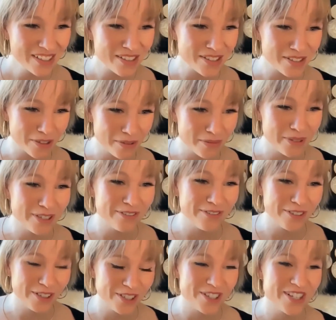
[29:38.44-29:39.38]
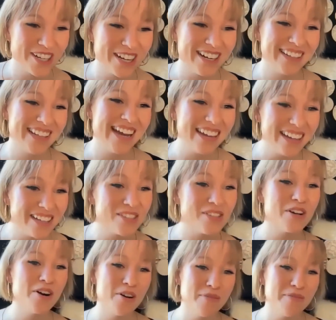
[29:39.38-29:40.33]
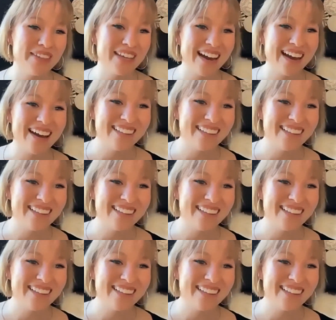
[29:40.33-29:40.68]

So beautiful. You're sharing that. Hits home. Yeah.